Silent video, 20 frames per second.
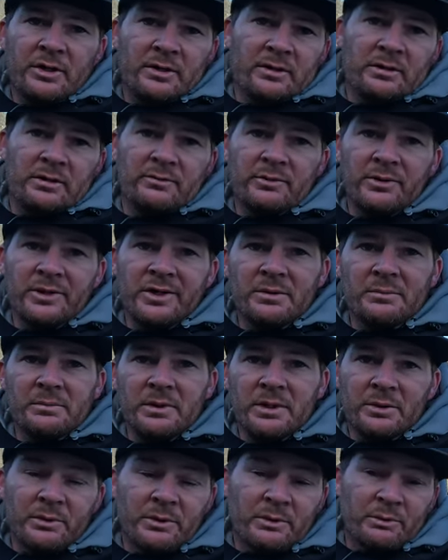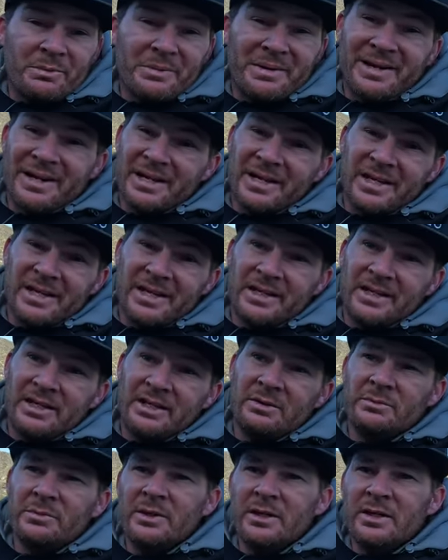And if we get a big one, we may not get it
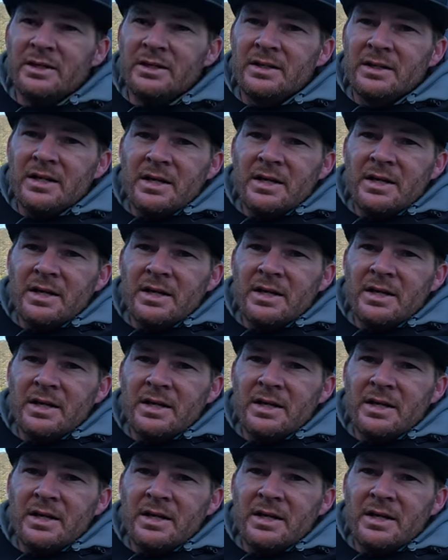in, but